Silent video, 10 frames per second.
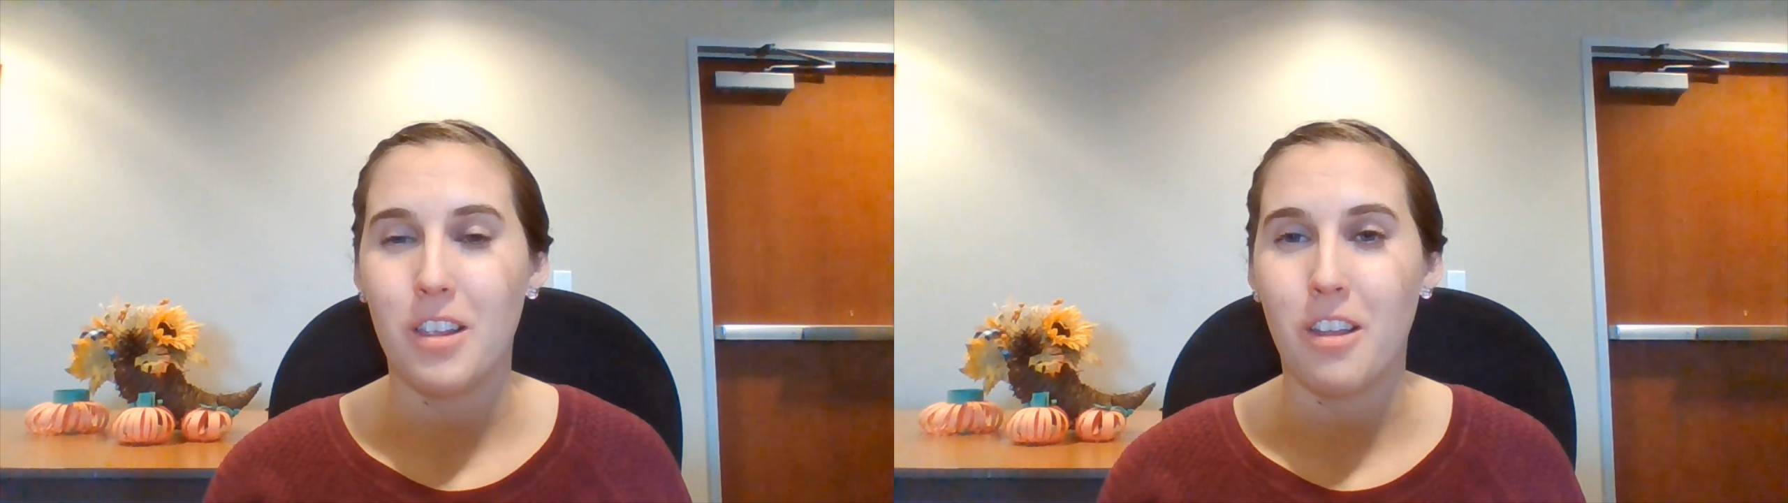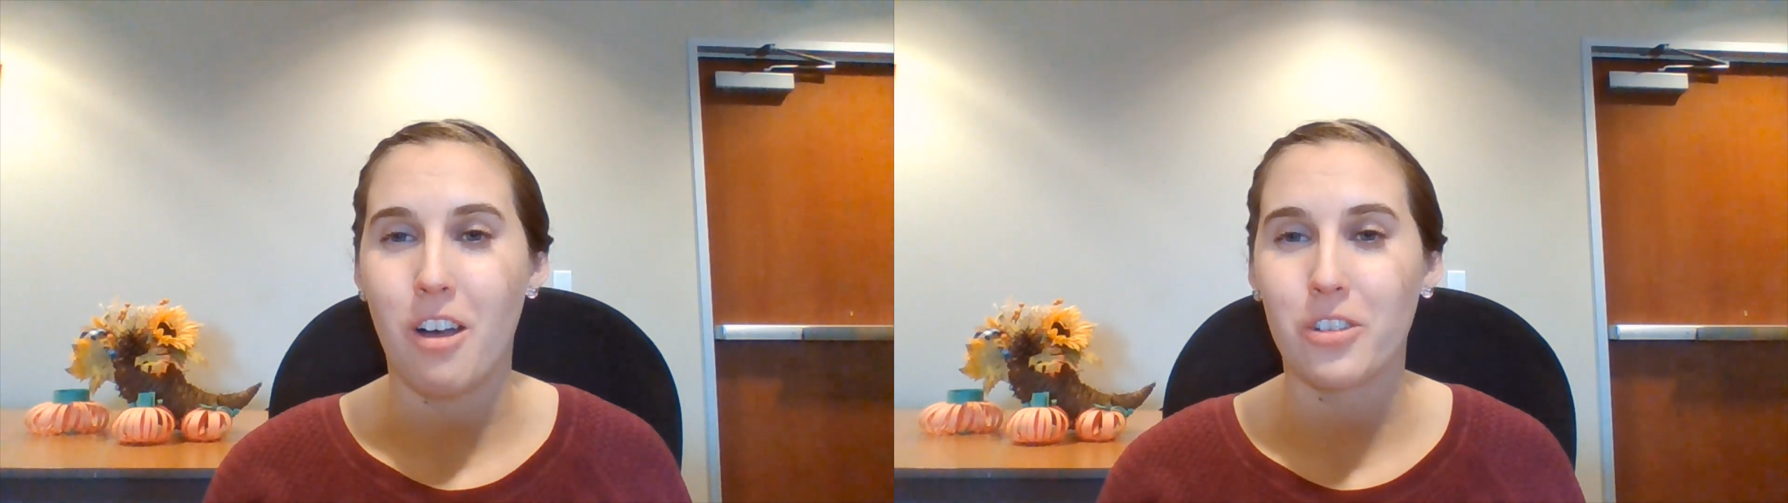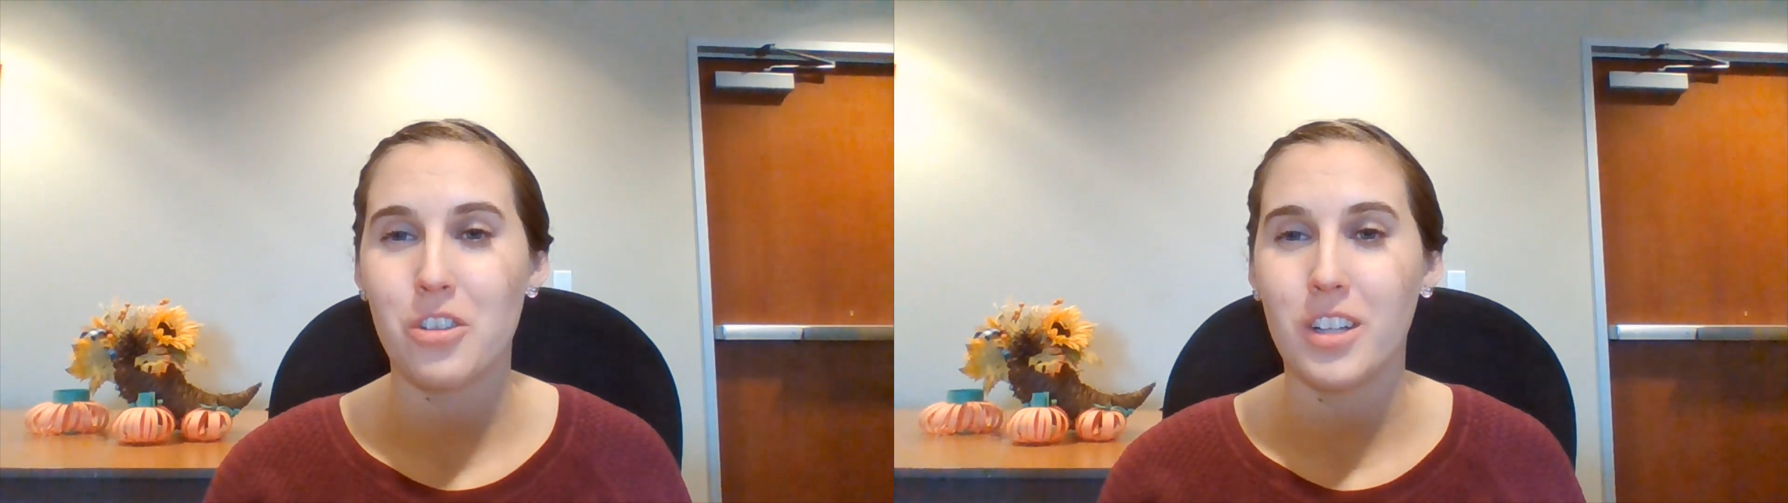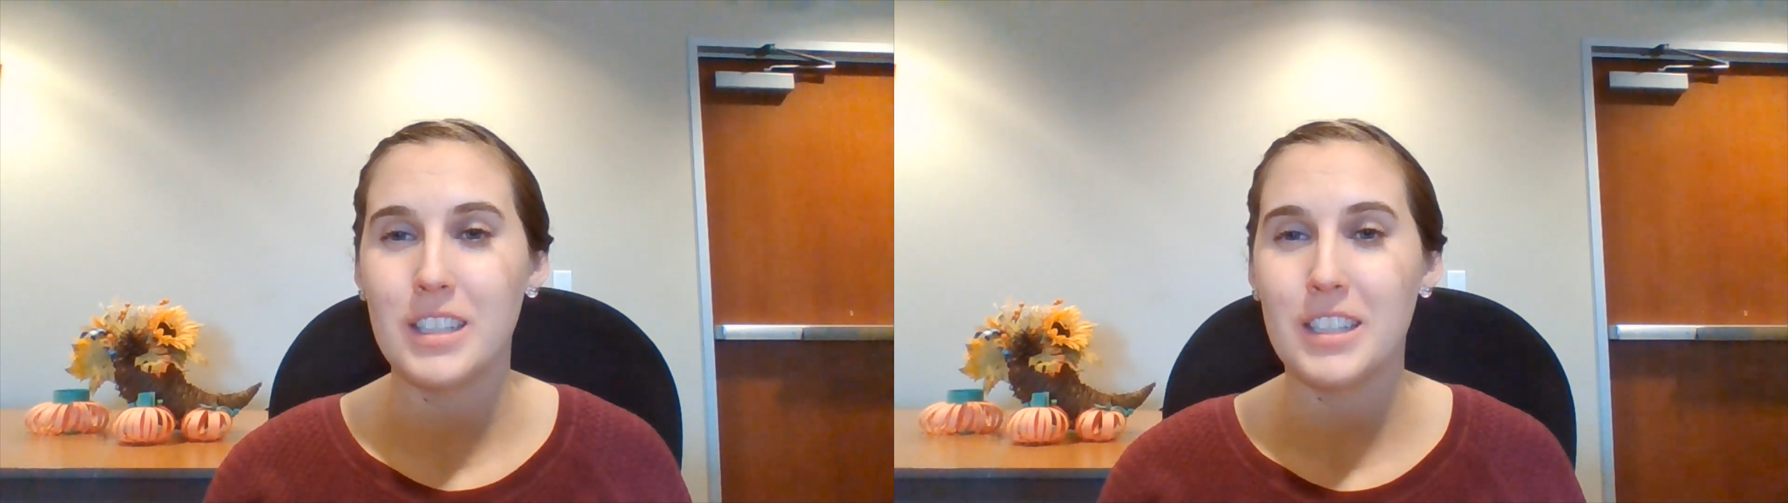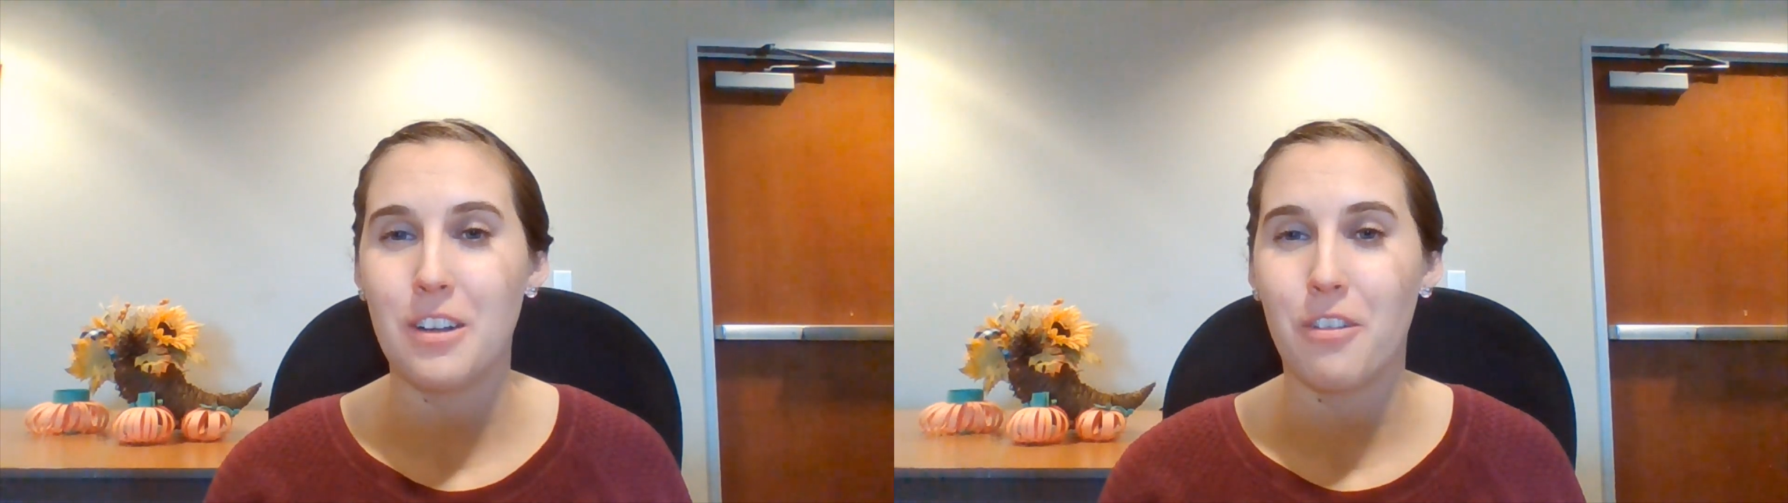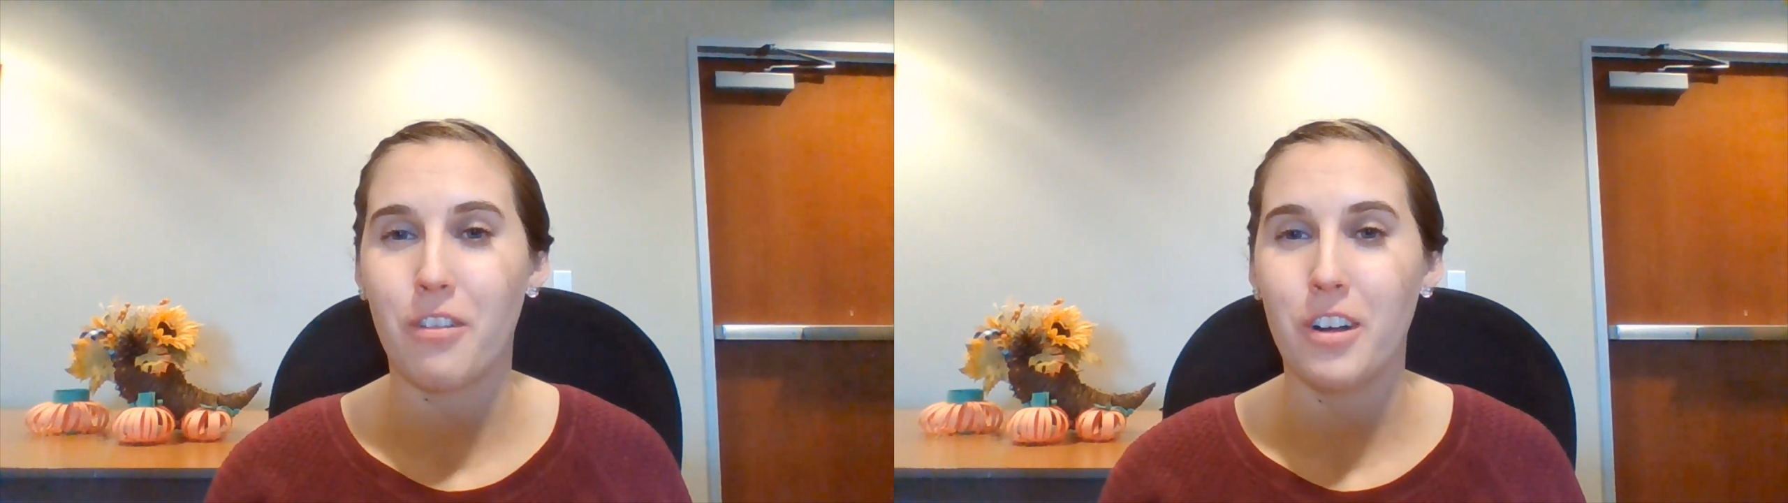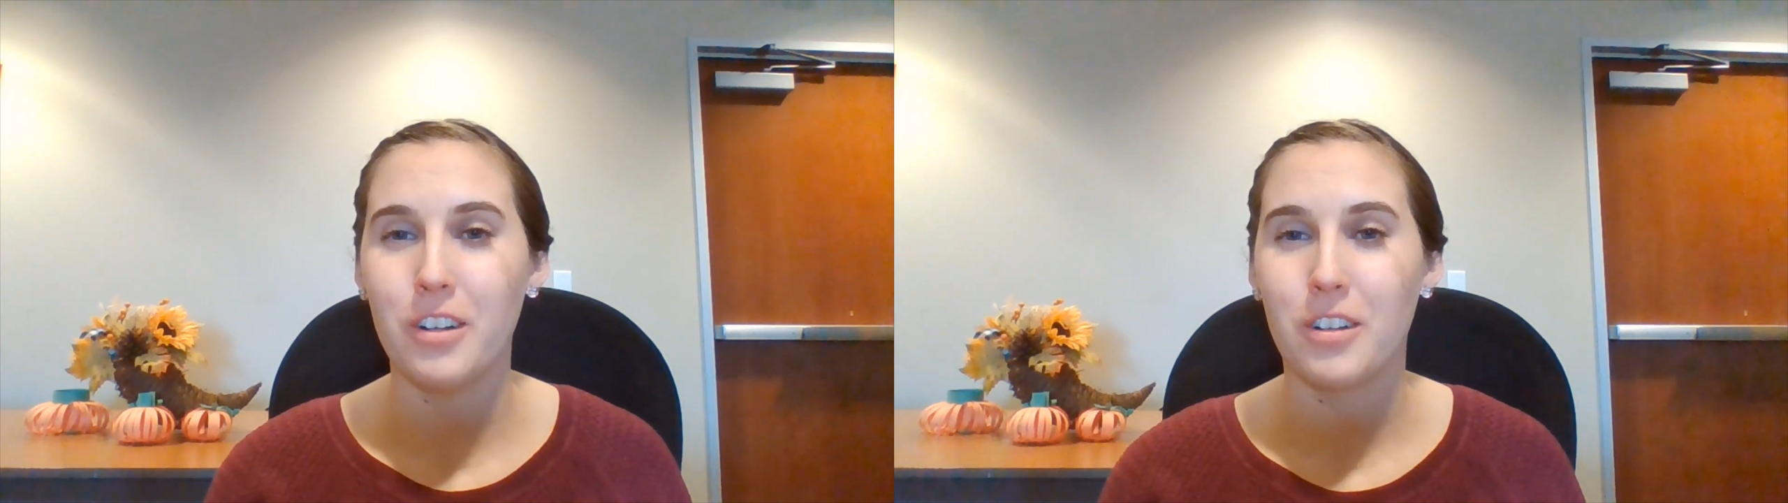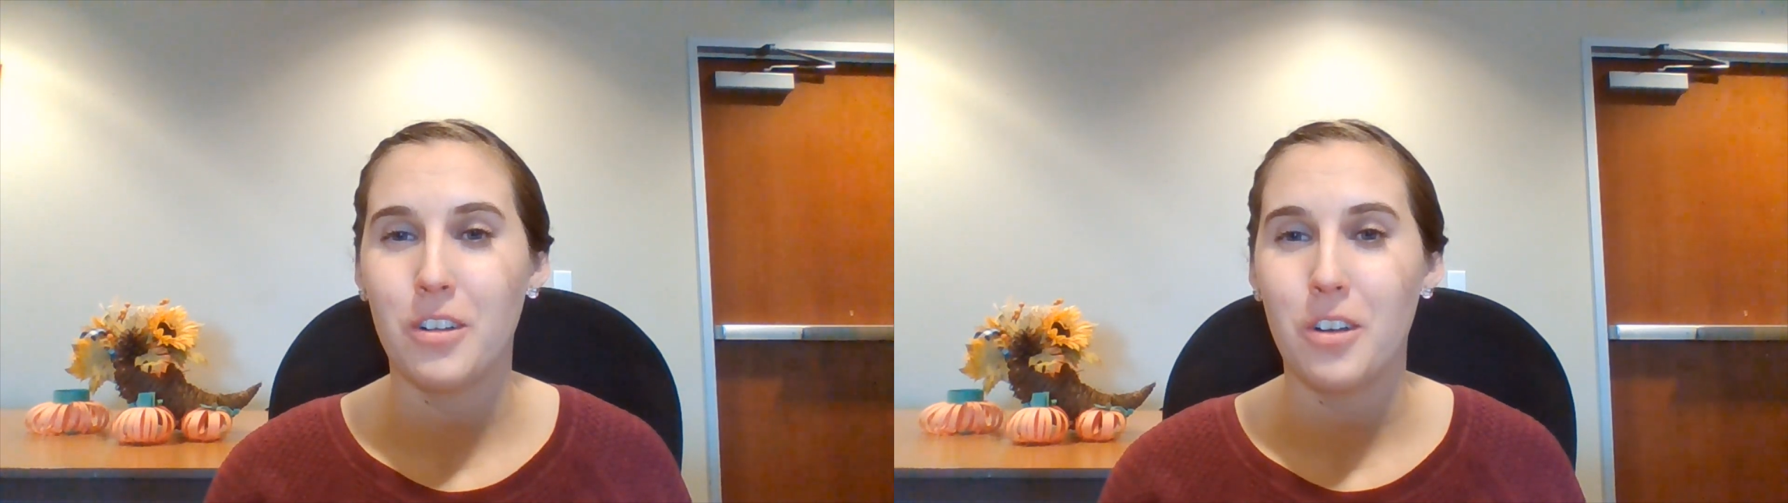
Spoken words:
Long John Silver,